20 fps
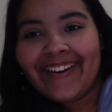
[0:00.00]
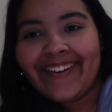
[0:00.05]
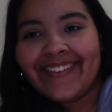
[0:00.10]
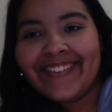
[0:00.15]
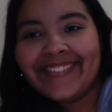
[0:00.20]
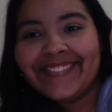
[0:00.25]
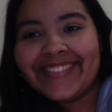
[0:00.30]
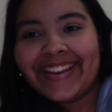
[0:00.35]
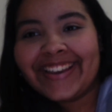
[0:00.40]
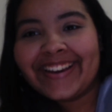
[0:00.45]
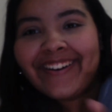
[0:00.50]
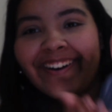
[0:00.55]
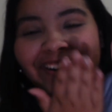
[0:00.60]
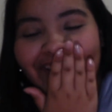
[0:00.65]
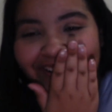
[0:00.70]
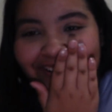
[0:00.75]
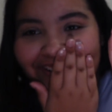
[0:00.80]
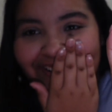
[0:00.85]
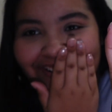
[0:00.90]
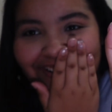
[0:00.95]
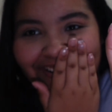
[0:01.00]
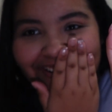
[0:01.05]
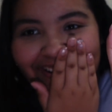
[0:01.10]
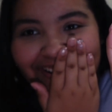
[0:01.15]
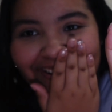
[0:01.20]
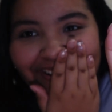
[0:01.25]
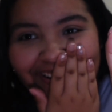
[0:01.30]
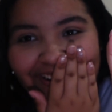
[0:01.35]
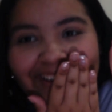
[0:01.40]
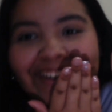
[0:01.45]
Oh my god,
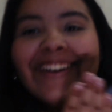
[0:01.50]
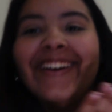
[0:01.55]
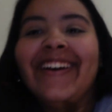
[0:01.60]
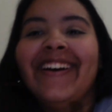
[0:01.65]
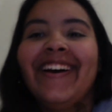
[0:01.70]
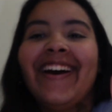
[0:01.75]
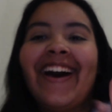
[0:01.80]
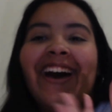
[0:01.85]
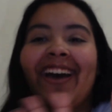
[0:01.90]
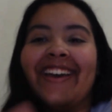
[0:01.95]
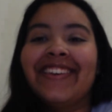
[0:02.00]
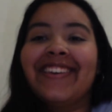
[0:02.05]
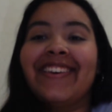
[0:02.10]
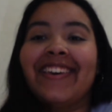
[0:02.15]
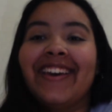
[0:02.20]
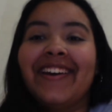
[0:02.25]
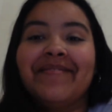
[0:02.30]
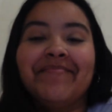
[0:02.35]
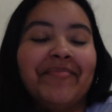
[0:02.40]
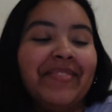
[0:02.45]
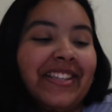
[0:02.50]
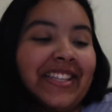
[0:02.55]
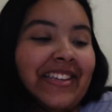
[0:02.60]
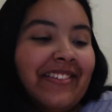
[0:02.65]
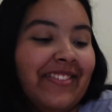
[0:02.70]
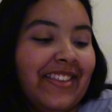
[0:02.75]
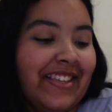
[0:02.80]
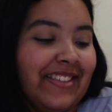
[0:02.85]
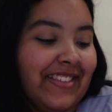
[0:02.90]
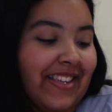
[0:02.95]
I can't
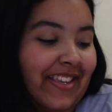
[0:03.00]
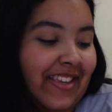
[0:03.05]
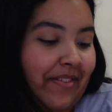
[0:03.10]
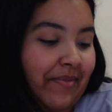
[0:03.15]
believe this.